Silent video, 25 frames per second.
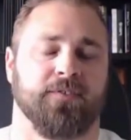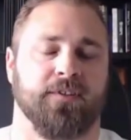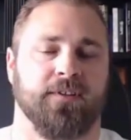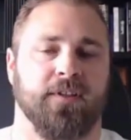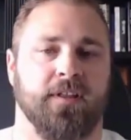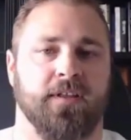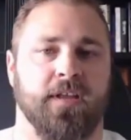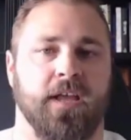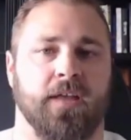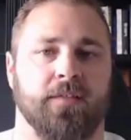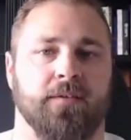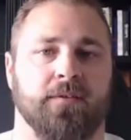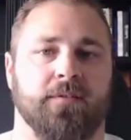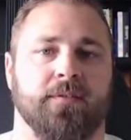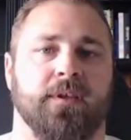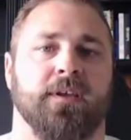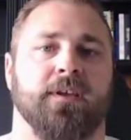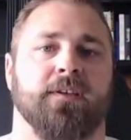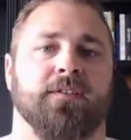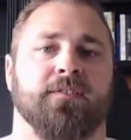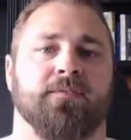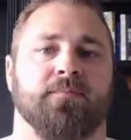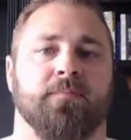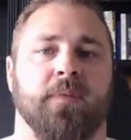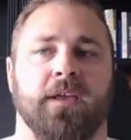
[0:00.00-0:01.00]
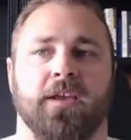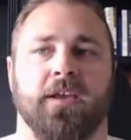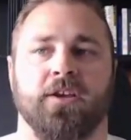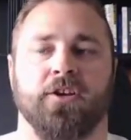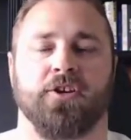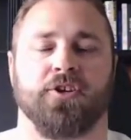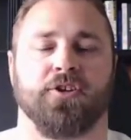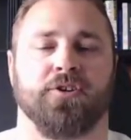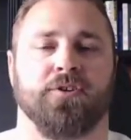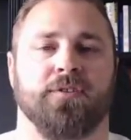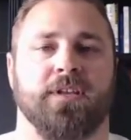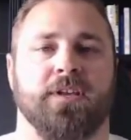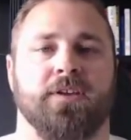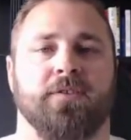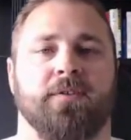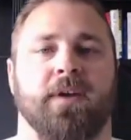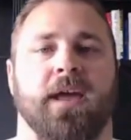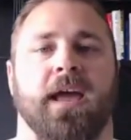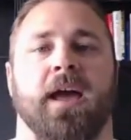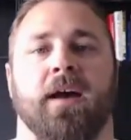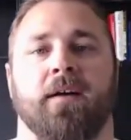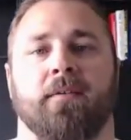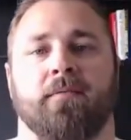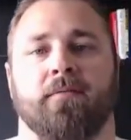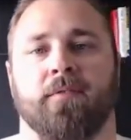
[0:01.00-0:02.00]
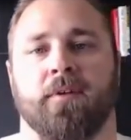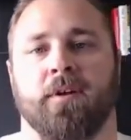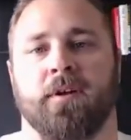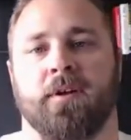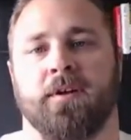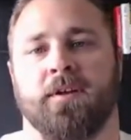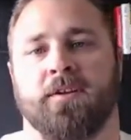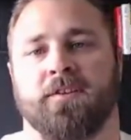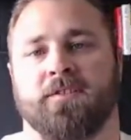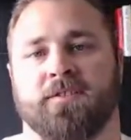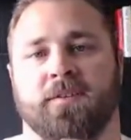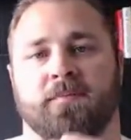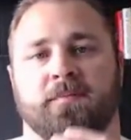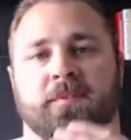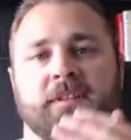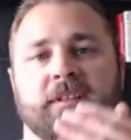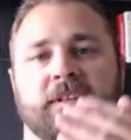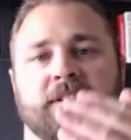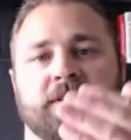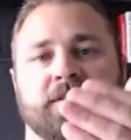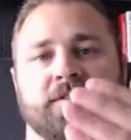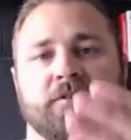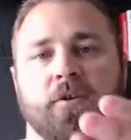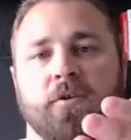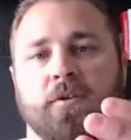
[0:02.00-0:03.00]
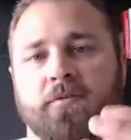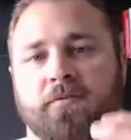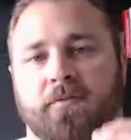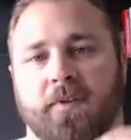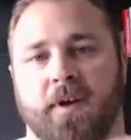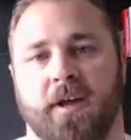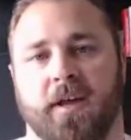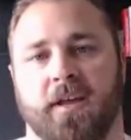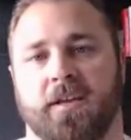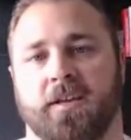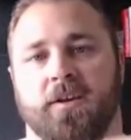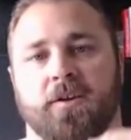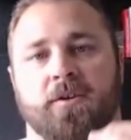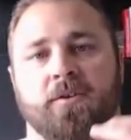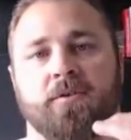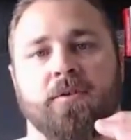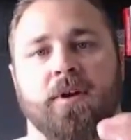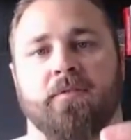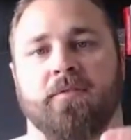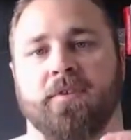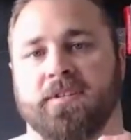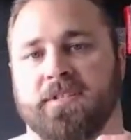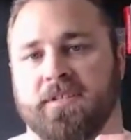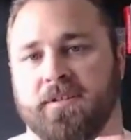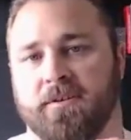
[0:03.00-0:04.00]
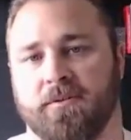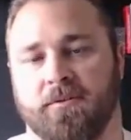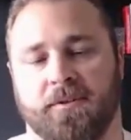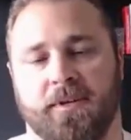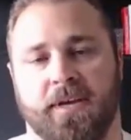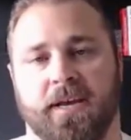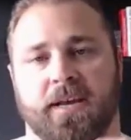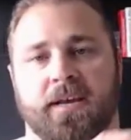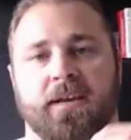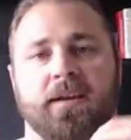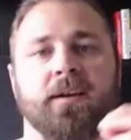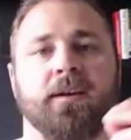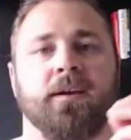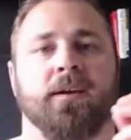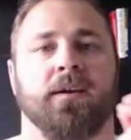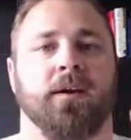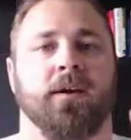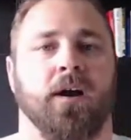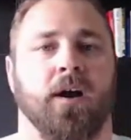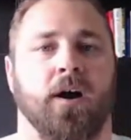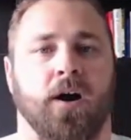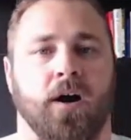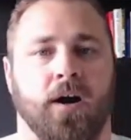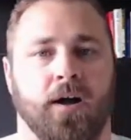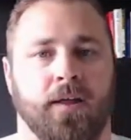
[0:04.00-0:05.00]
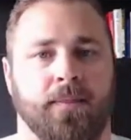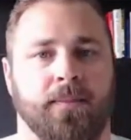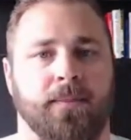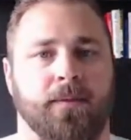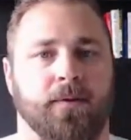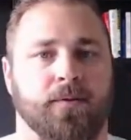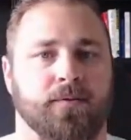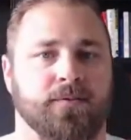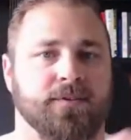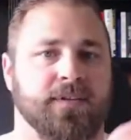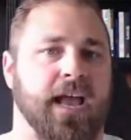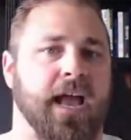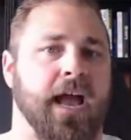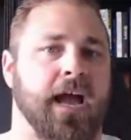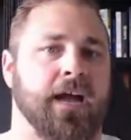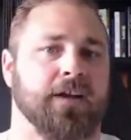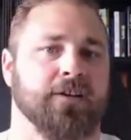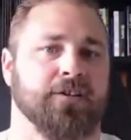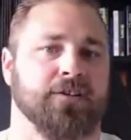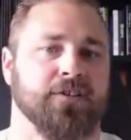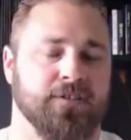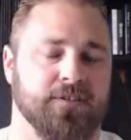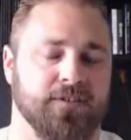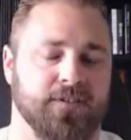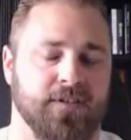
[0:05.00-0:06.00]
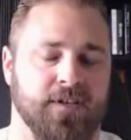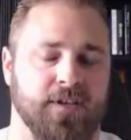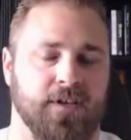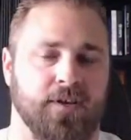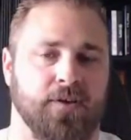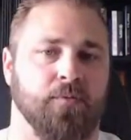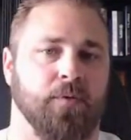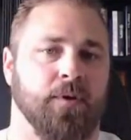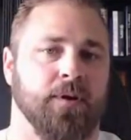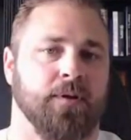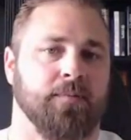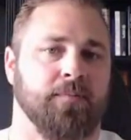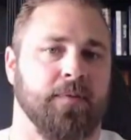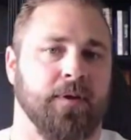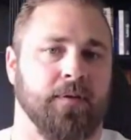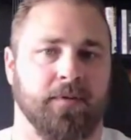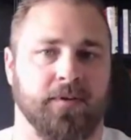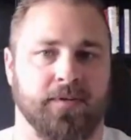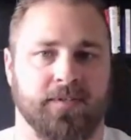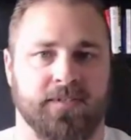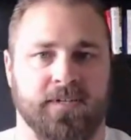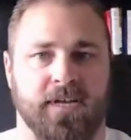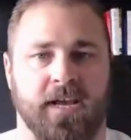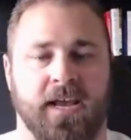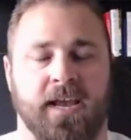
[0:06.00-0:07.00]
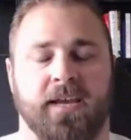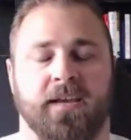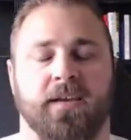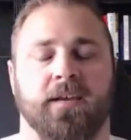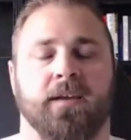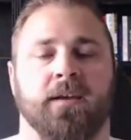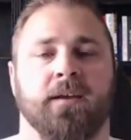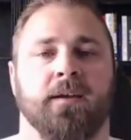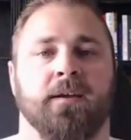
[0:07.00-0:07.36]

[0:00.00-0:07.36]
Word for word: And then the other thing is making sure that you have something that's notifying you every single day on those actions that you want to be able to take